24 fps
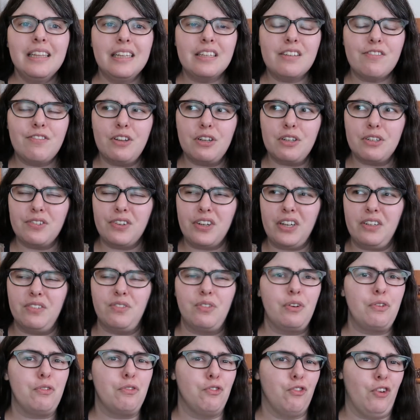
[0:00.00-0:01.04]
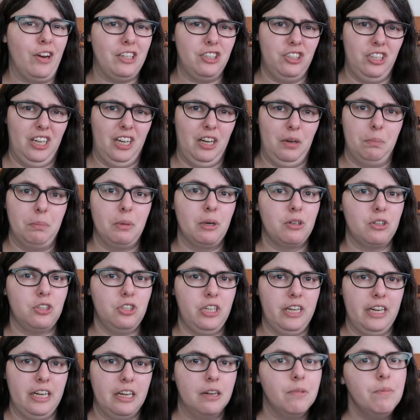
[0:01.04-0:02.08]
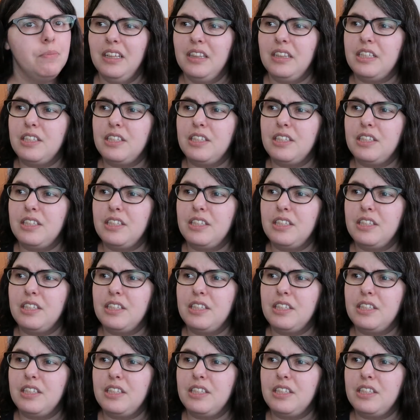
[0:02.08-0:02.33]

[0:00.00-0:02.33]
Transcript: This feels very refreshing milk tea.